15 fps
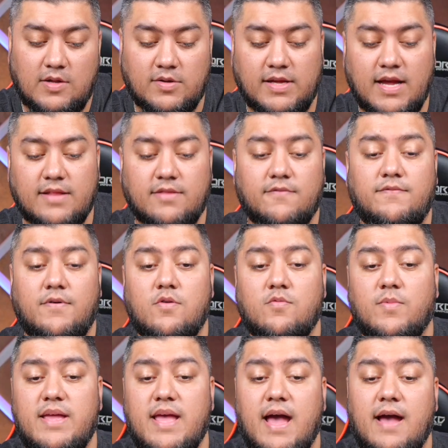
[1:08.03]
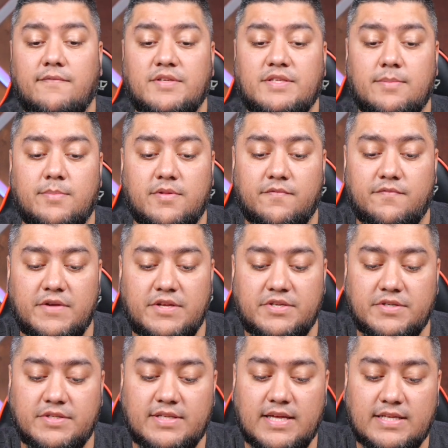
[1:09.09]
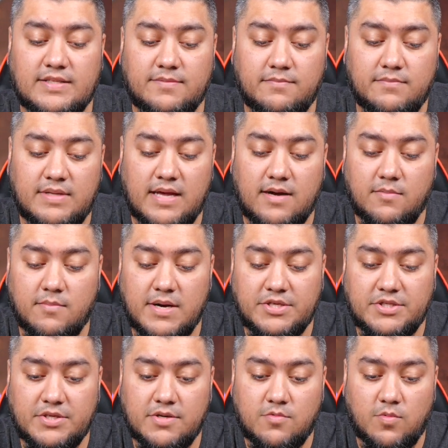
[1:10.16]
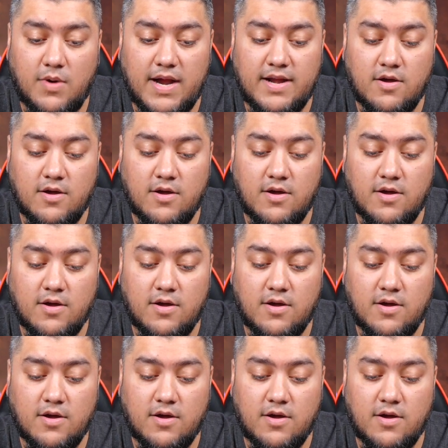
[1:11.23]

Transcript: looking at the phone, we have some of the features that are mentioned right